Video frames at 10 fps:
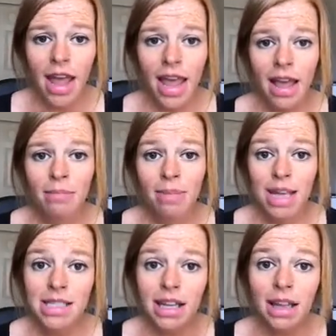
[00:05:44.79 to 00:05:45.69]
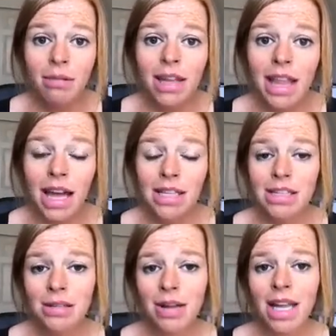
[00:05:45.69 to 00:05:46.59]
And basically what that is
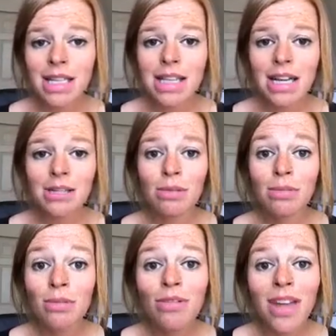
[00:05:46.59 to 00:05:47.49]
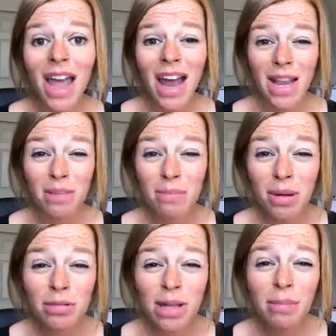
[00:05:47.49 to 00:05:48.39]
doing is that is removing any
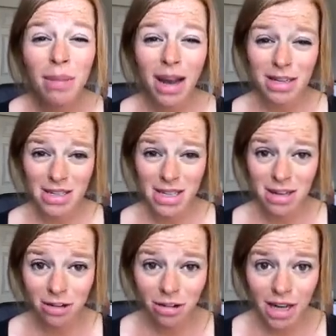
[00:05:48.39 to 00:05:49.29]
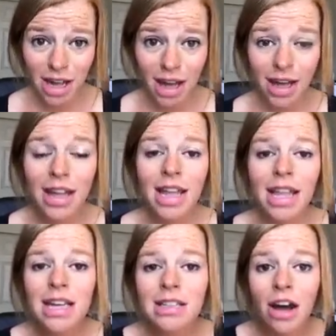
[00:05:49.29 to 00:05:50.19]
built up bacteria
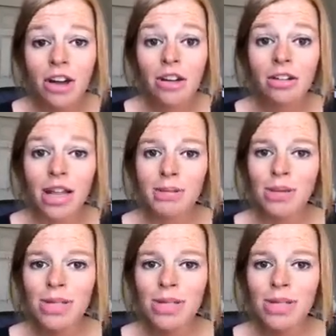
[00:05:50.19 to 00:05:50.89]
that is on your lips.